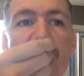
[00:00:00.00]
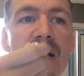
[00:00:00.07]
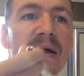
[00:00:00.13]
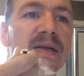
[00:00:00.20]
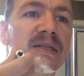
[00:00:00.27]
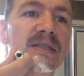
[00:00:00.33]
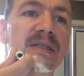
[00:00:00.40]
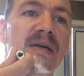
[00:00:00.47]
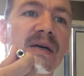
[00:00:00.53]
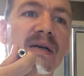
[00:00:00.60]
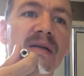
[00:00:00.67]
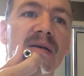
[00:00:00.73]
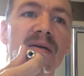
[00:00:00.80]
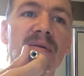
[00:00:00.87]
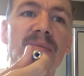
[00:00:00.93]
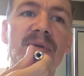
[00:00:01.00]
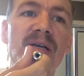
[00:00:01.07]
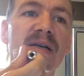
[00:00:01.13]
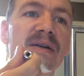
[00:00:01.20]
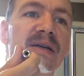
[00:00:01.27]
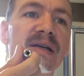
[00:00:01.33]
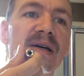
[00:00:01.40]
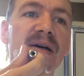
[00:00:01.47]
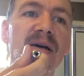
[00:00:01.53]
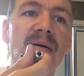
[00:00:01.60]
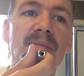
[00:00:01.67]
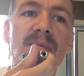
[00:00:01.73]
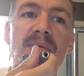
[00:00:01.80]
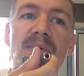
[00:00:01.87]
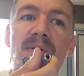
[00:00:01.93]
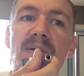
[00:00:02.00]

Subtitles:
I just done a little bit at a time